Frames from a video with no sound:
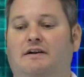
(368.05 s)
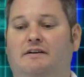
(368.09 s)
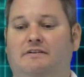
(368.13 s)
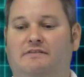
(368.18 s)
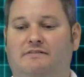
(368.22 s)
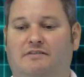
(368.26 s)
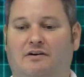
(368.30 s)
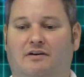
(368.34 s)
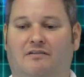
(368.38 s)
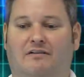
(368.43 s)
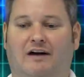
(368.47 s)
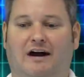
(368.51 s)

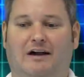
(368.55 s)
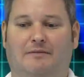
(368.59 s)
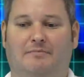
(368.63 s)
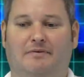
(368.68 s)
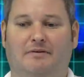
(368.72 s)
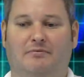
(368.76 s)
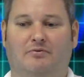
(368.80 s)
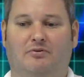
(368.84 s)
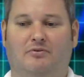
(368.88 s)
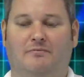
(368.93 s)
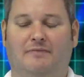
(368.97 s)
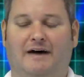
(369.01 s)
So a lot of
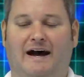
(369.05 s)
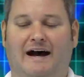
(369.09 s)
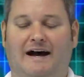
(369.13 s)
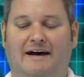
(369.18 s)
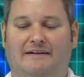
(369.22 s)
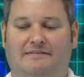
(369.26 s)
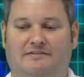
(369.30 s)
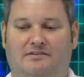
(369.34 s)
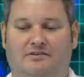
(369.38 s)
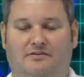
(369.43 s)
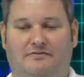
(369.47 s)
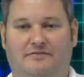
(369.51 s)
people will buy.
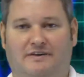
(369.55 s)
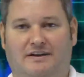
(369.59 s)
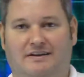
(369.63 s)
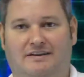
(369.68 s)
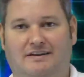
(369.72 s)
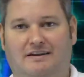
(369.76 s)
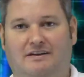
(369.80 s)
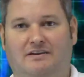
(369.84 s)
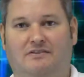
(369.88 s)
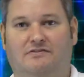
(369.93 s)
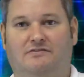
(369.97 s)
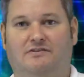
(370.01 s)
So if it
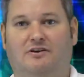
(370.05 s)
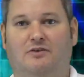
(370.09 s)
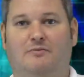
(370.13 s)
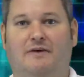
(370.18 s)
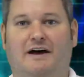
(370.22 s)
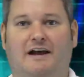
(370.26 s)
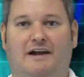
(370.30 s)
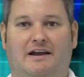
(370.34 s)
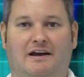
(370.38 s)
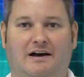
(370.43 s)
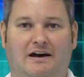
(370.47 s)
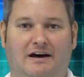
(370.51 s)
continues to go
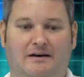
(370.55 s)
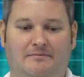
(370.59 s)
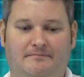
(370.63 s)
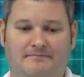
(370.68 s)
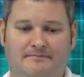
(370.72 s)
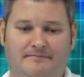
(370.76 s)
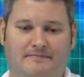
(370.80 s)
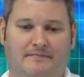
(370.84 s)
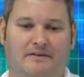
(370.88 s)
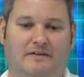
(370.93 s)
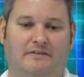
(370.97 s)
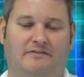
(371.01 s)
back up,
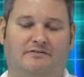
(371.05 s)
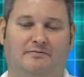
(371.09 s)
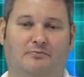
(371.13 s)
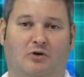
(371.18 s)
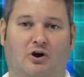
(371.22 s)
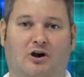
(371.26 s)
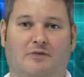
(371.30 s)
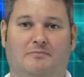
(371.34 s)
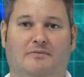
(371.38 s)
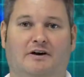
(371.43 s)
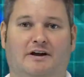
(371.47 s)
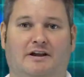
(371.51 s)

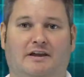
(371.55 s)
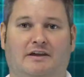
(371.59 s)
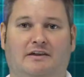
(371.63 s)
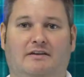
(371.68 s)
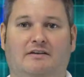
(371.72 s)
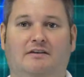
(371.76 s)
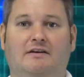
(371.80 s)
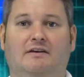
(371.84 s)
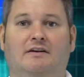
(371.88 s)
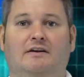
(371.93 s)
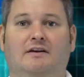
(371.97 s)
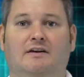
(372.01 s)
smart
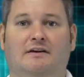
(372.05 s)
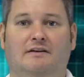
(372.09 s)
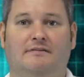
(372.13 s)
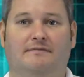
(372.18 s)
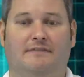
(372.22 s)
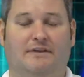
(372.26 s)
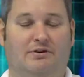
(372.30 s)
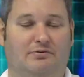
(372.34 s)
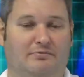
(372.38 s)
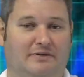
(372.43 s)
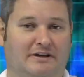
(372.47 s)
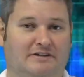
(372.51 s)
money
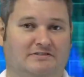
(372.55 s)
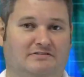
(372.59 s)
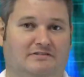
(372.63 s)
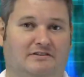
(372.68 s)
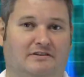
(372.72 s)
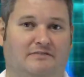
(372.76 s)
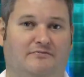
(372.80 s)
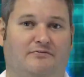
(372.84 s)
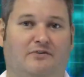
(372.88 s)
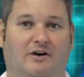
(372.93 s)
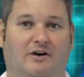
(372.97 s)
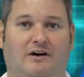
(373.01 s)
that
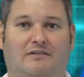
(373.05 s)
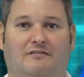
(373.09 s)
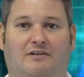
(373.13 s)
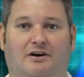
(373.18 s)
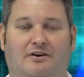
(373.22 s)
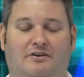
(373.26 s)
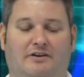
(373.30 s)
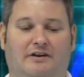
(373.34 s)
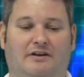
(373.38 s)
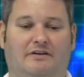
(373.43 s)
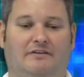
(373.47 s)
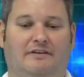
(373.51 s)
originally
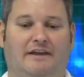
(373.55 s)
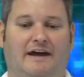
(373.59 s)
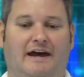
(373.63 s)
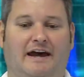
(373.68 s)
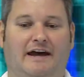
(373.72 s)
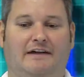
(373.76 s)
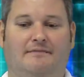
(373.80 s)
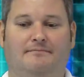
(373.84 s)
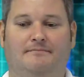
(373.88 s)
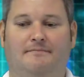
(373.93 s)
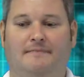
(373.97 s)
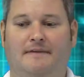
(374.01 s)
front-loaded on
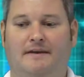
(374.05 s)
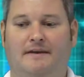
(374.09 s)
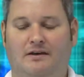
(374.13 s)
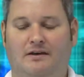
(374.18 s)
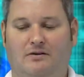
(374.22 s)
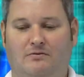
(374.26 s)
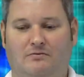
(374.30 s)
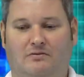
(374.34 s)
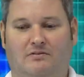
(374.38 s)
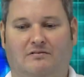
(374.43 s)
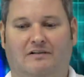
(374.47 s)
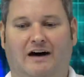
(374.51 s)
that
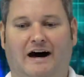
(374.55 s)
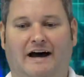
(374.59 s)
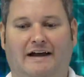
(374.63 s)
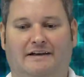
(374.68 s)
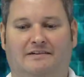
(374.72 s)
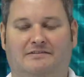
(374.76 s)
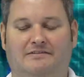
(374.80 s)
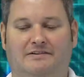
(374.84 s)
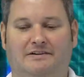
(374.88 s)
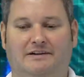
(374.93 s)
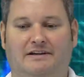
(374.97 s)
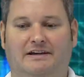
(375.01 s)
will
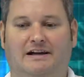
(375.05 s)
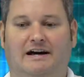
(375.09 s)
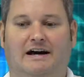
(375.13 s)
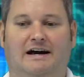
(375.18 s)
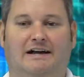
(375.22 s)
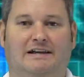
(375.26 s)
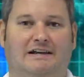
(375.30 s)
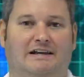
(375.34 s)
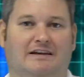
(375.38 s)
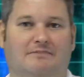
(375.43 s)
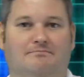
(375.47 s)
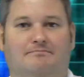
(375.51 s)
likely
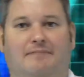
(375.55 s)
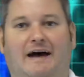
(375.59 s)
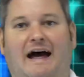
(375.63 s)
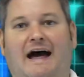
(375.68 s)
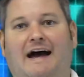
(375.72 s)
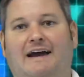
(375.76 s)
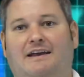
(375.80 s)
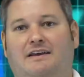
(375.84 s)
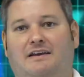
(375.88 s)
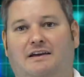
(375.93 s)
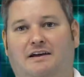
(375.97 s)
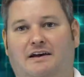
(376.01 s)
get
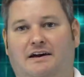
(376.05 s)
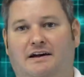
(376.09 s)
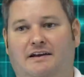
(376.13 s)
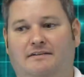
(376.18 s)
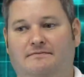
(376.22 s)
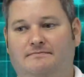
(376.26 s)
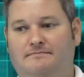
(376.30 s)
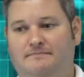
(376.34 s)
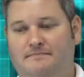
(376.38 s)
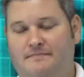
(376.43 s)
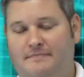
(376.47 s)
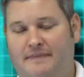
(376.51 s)
back
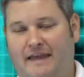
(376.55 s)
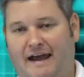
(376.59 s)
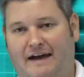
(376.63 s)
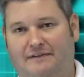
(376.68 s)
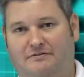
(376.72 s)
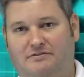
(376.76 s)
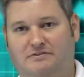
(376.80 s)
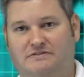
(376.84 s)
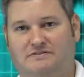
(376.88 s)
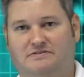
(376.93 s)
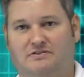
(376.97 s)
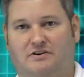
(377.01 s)
in
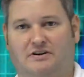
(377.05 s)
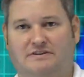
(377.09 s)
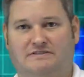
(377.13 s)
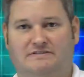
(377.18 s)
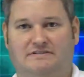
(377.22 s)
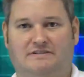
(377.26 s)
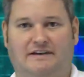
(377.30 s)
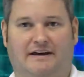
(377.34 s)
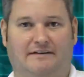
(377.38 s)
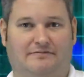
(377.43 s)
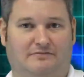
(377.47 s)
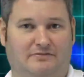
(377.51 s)
after
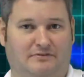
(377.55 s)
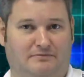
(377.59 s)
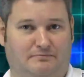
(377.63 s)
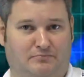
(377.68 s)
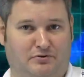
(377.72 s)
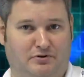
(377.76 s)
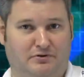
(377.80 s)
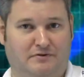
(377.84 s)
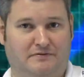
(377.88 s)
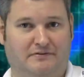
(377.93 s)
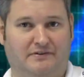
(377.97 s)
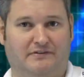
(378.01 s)
it
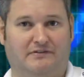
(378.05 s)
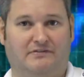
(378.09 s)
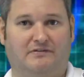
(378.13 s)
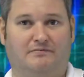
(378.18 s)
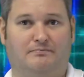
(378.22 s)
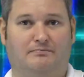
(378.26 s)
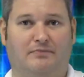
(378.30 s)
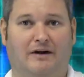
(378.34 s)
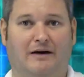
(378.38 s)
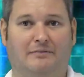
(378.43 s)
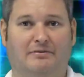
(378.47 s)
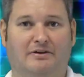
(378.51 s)
proves it's
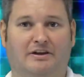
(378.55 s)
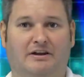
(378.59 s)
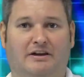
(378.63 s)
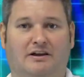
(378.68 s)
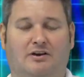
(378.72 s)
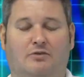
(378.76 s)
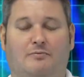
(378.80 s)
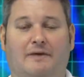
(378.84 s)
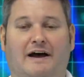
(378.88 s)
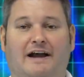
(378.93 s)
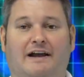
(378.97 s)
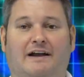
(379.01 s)
probably going to
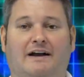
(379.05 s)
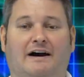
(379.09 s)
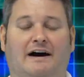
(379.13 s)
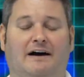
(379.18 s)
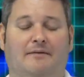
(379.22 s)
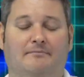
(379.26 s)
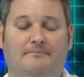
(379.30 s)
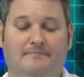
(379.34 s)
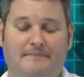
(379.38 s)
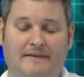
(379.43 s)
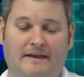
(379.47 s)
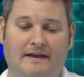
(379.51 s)
go back
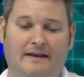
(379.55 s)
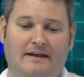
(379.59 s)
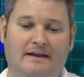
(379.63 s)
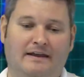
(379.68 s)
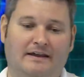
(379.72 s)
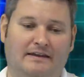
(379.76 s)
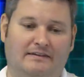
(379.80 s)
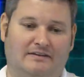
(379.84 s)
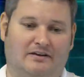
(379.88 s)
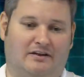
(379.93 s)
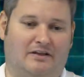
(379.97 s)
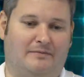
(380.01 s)
up.
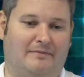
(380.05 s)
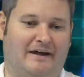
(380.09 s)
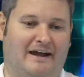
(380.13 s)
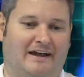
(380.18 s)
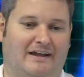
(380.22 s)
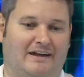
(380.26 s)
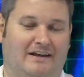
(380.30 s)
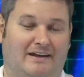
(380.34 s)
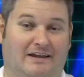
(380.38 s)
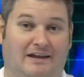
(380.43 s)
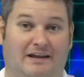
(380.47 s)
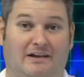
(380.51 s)
They'll get
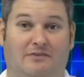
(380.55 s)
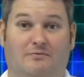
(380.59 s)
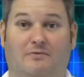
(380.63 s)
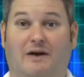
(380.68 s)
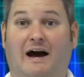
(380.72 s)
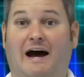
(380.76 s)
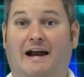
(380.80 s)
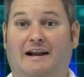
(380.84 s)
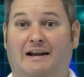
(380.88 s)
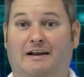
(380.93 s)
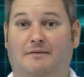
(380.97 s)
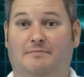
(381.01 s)
back in again and
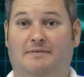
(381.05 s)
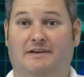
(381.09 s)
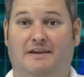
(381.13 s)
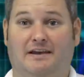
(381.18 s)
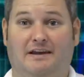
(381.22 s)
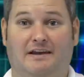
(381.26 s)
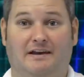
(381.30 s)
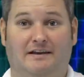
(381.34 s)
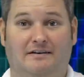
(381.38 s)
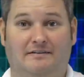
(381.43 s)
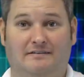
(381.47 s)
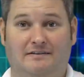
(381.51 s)
ride it up
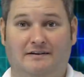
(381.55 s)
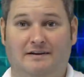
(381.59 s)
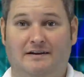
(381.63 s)
again.